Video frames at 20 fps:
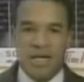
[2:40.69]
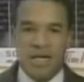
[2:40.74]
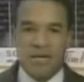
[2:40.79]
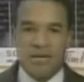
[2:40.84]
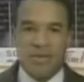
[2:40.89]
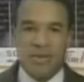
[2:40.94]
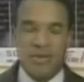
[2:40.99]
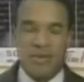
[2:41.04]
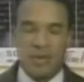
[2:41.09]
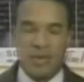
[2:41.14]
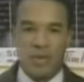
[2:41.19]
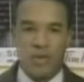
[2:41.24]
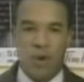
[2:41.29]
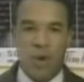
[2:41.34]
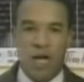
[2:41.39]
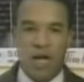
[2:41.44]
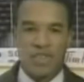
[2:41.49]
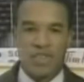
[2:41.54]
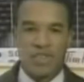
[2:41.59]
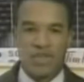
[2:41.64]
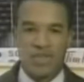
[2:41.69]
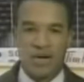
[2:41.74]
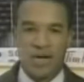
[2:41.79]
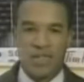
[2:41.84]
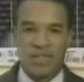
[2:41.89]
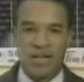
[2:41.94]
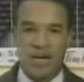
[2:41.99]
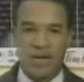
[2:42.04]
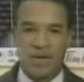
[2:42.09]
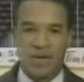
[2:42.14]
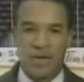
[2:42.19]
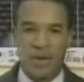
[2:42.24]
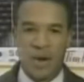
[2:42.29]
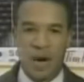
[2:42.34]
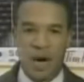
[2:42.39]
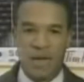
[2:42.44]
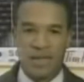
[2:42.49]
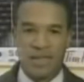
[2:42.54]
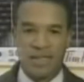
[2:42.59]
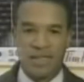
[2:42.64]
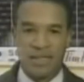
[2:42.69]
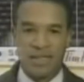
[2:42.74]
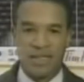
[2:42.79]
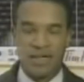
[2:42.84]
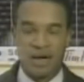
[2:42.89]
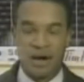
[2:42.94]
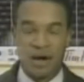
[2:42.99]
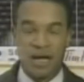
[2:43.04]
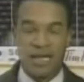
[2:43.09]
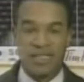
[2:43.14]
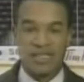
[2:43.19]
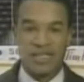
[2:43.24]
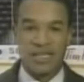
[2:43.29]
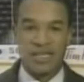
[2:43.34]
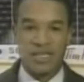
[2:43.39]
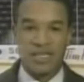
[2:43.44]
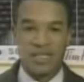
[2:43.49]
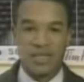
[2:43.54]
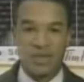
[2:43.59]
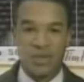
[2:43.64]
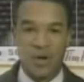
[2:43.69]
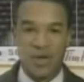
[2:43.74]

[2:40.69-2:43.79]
People who watch the Ontario Hockey League are asking this question.